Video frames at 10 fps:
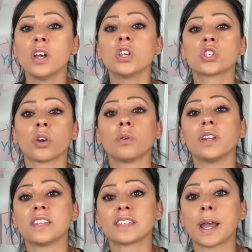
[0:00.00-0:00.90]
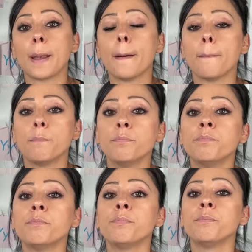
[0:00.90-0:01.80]
So let's say
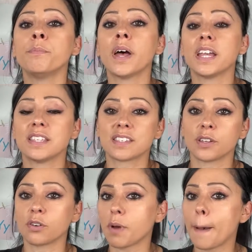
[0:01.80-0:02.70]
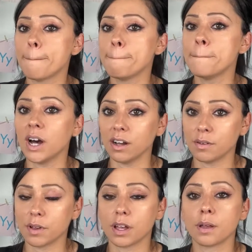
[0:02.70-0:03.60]
instead of m,
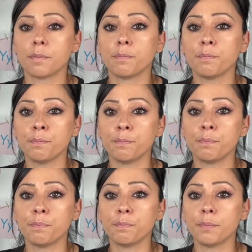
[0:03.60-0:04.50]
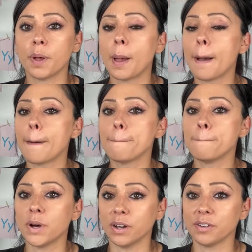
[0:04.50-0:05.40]
m.
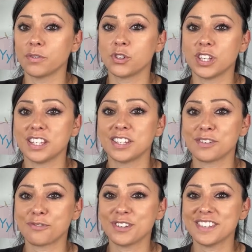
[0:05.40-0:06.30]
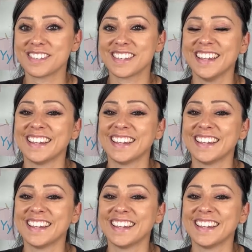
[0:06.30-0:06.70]
You see the difference?